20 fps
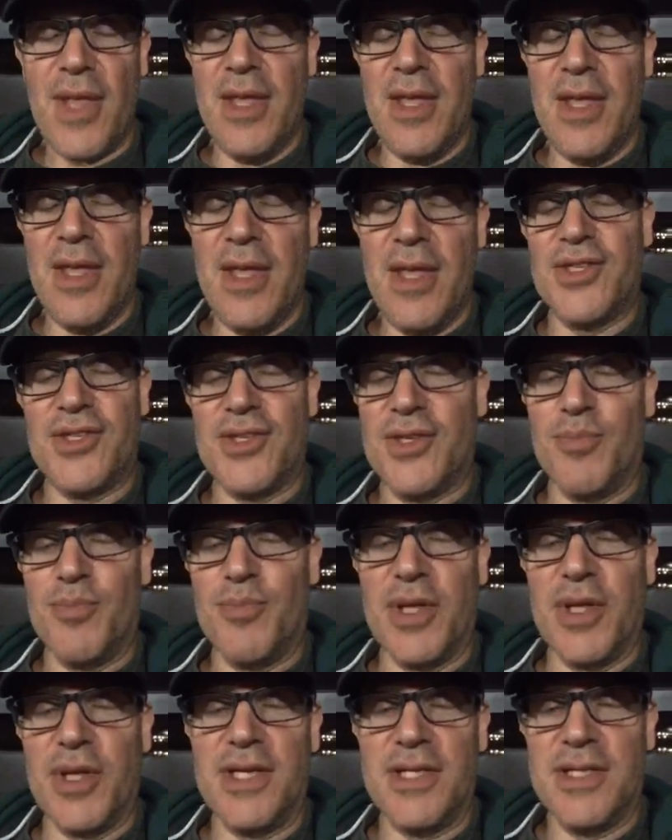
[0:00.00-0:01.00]
Yeah, it's
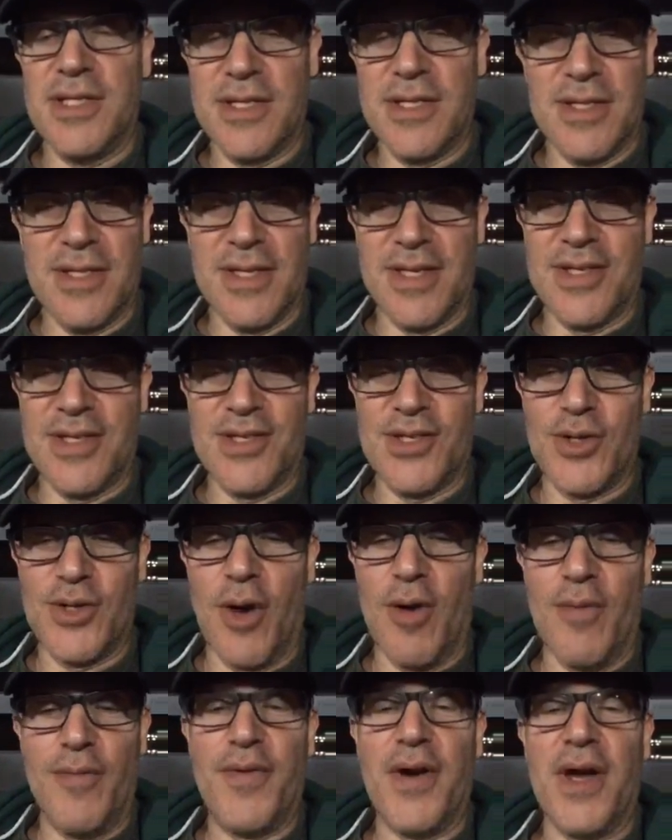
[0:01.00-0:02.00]
please. It's
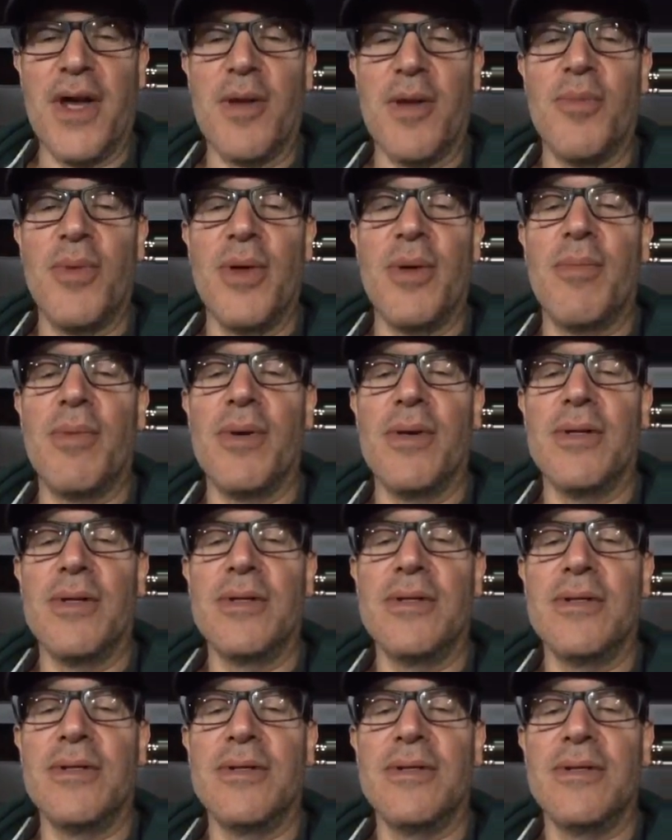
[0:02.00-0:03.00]
so funny, people.
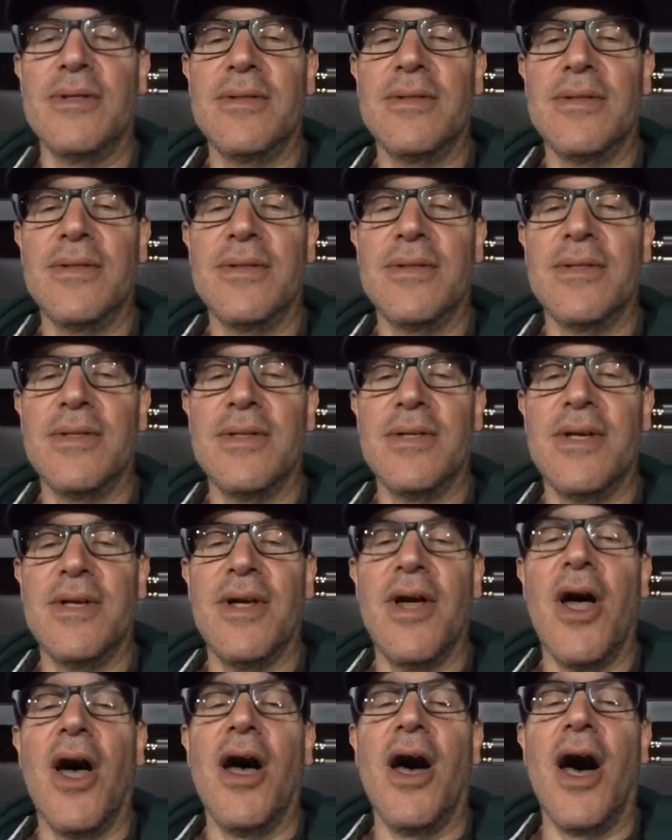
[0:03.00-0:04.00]

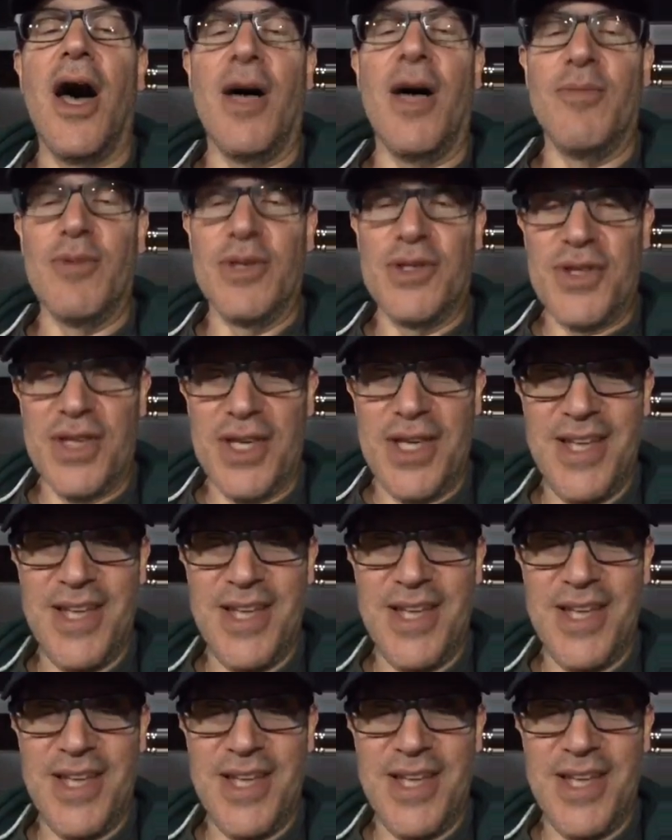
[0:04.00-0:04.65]
I'm with the